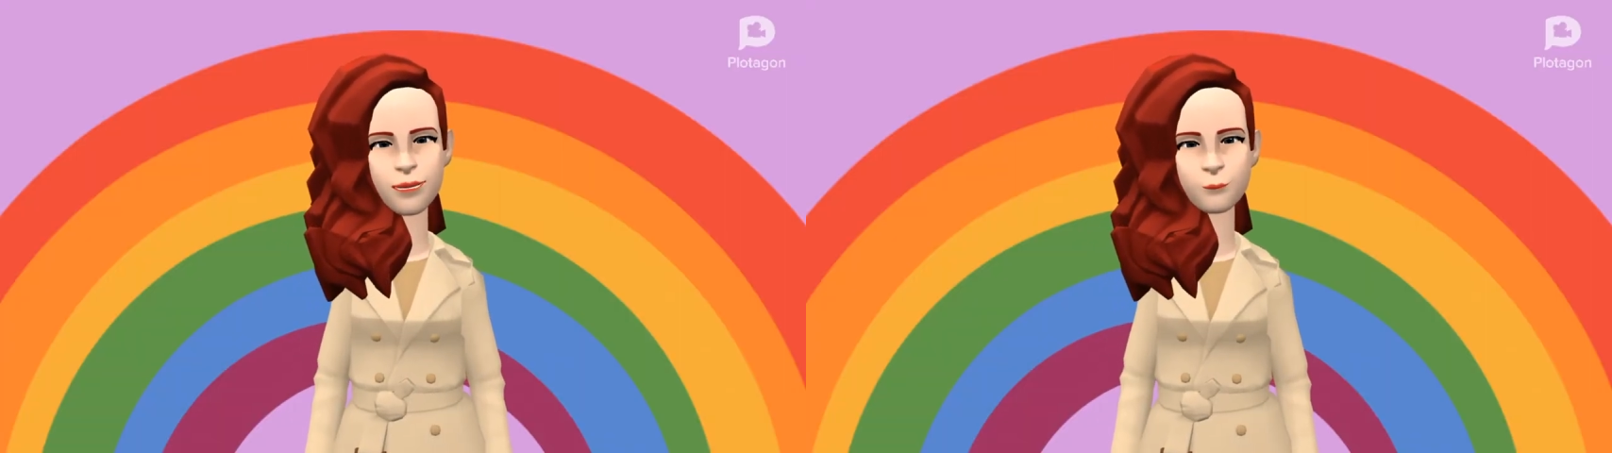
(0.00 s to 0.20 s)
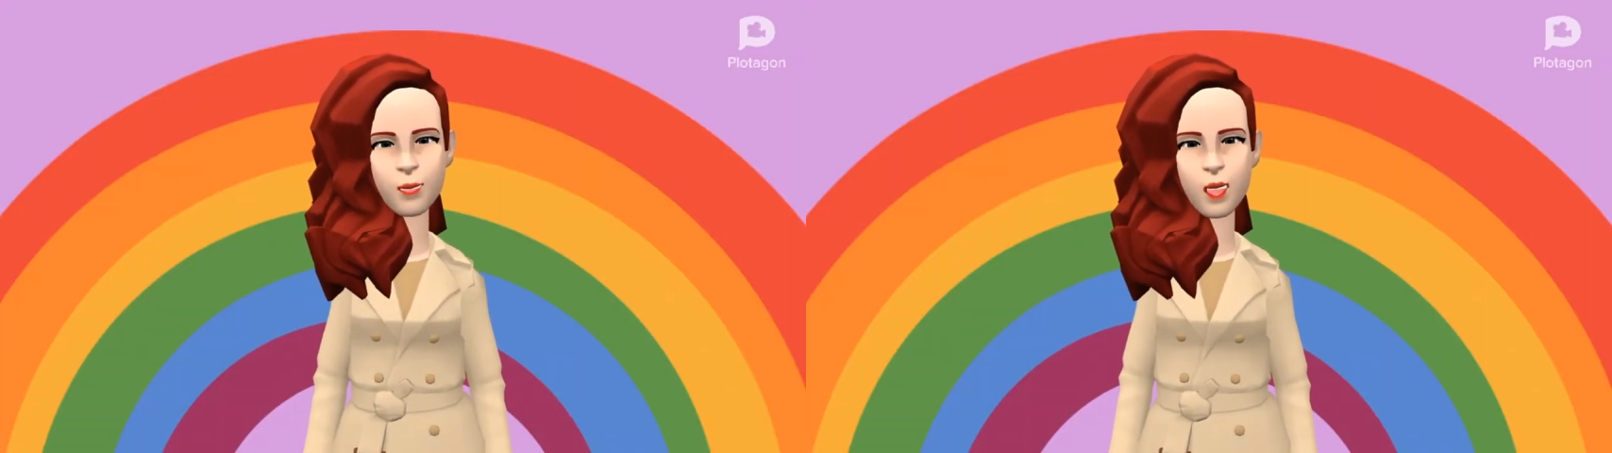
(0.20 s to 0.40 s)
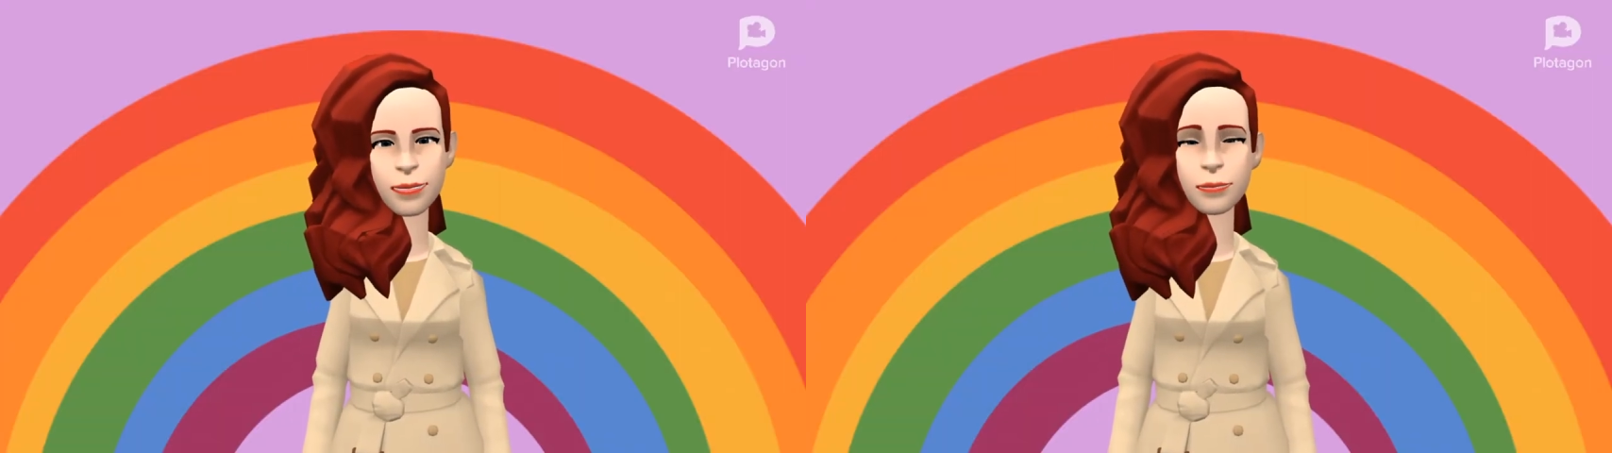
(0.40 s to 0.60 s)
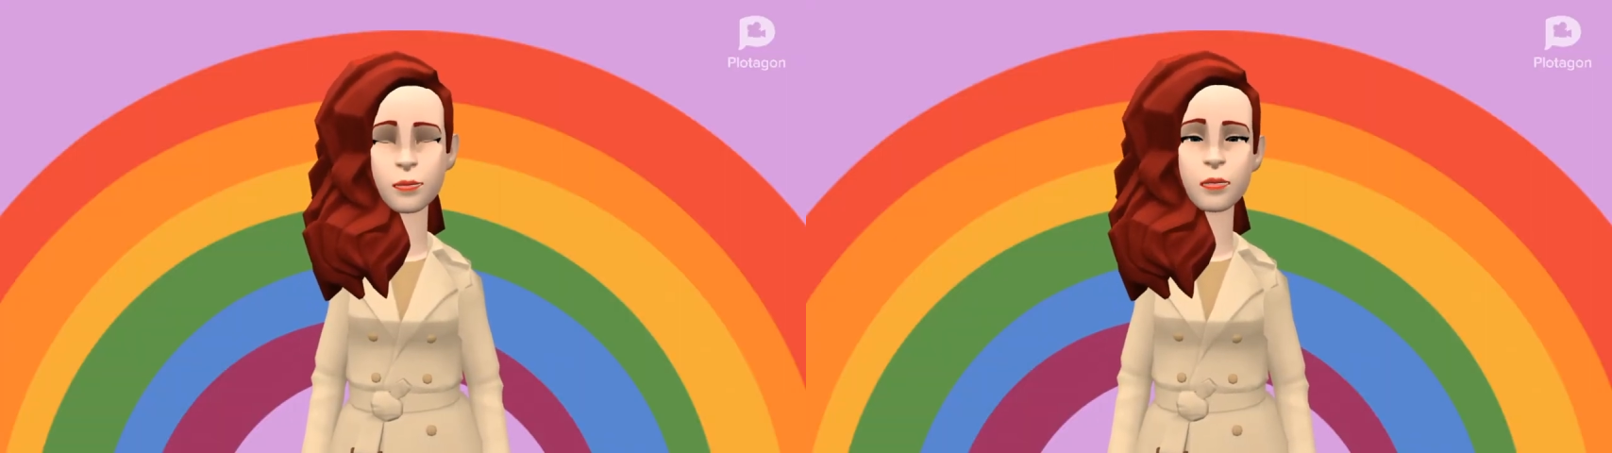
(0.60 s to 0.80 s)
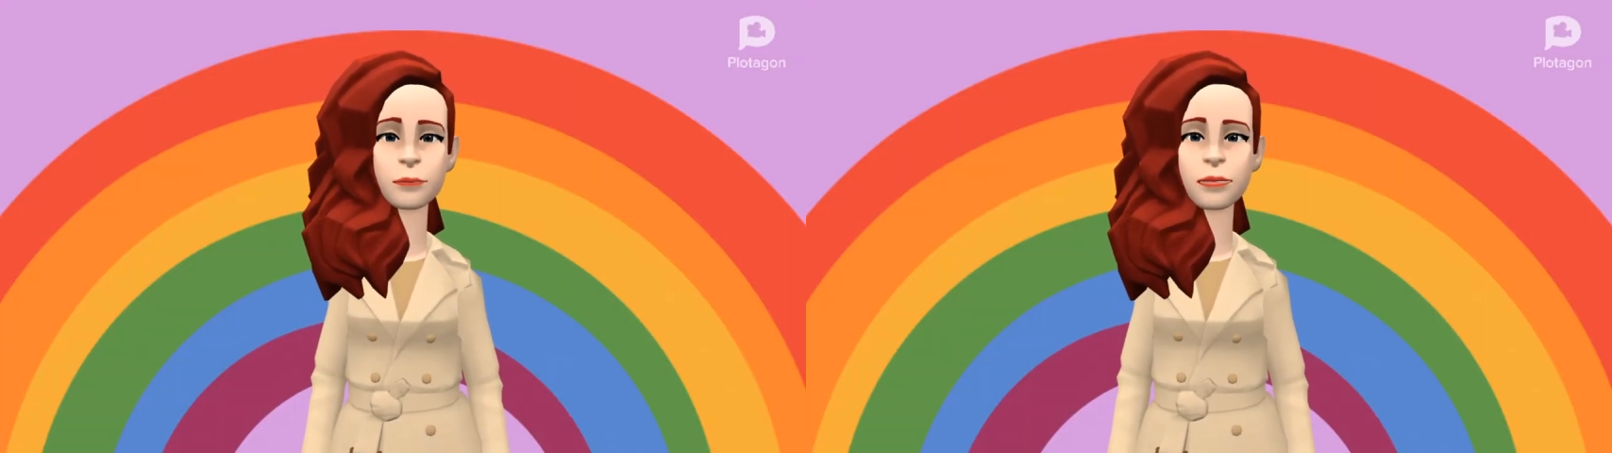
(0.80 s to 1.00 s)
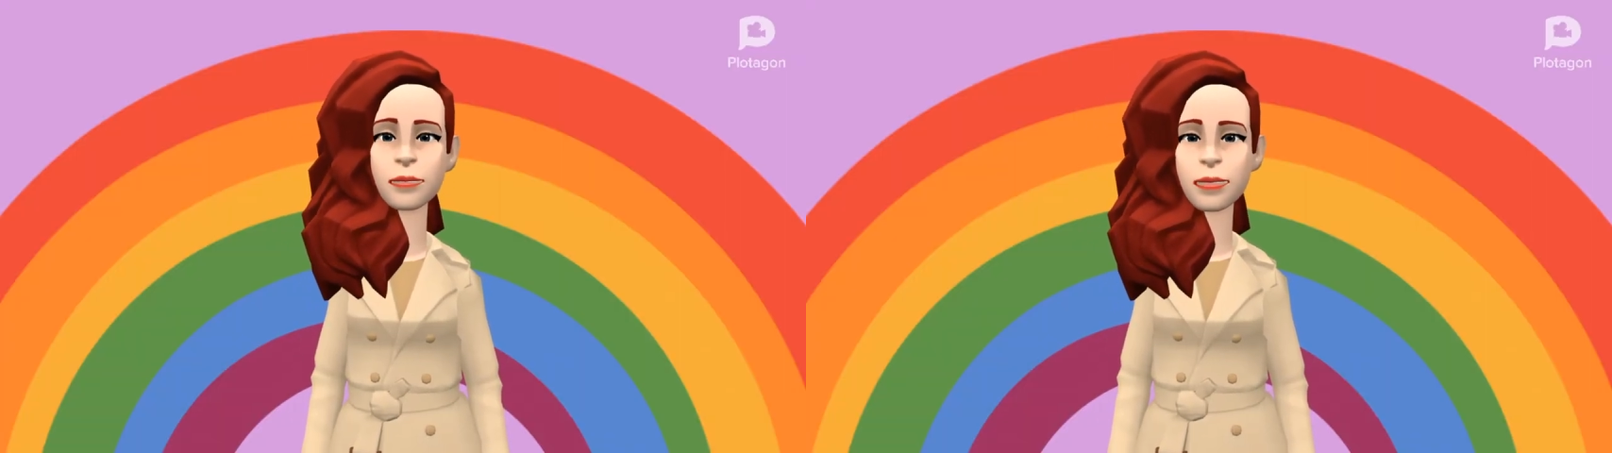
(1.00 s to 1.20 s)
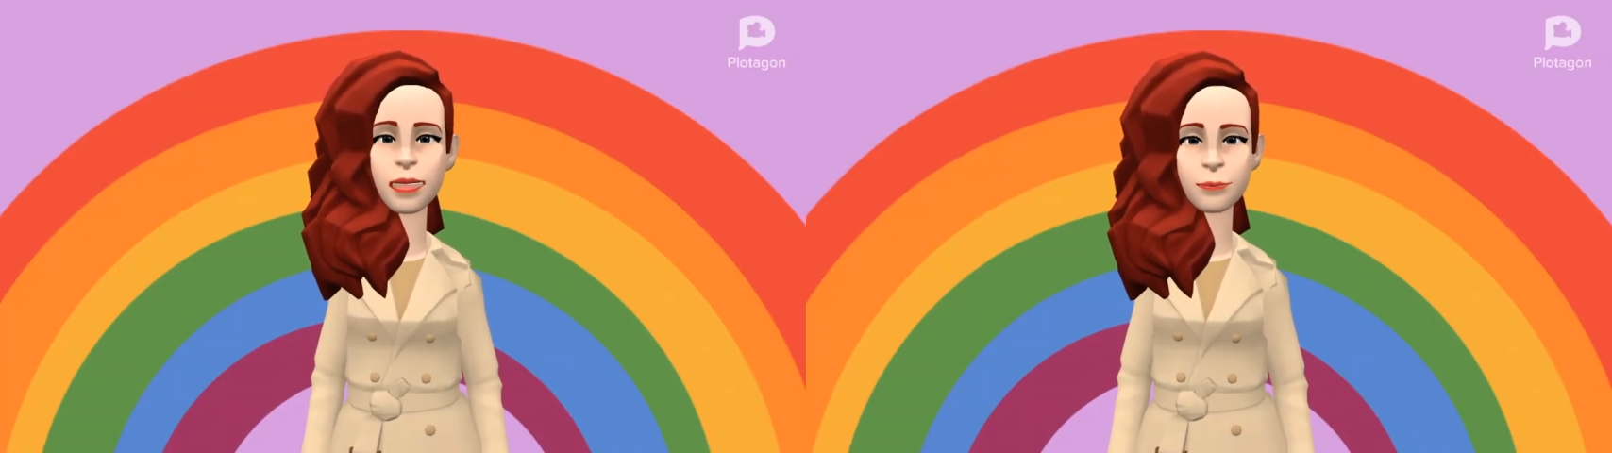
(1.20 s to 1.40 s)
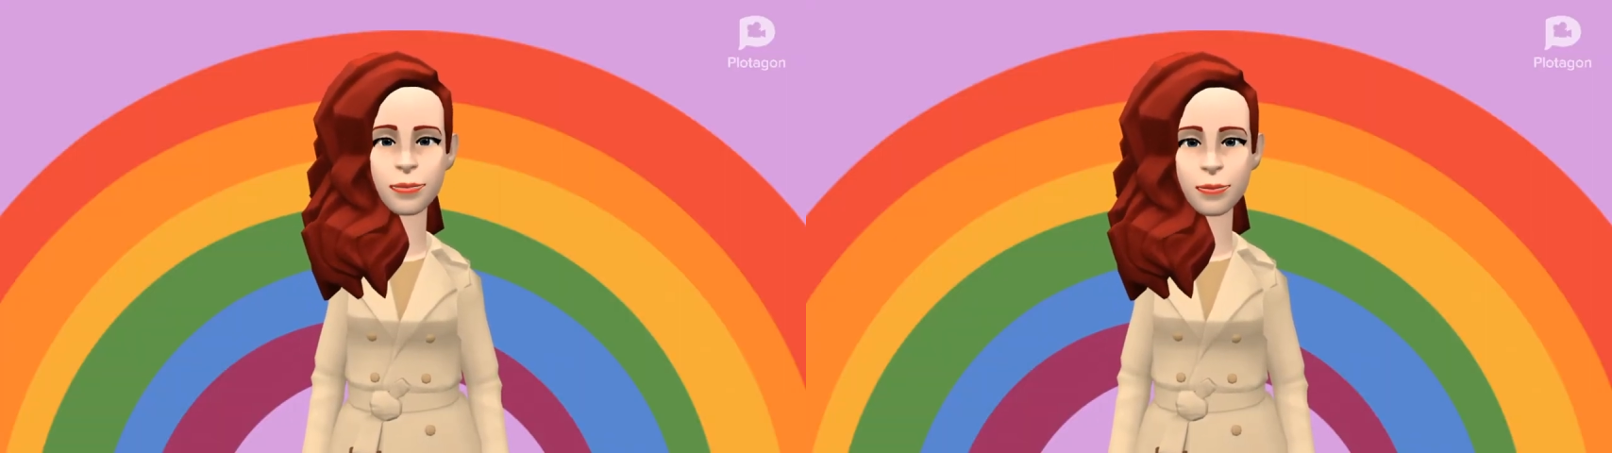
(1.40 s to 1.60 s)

subscribe to my channel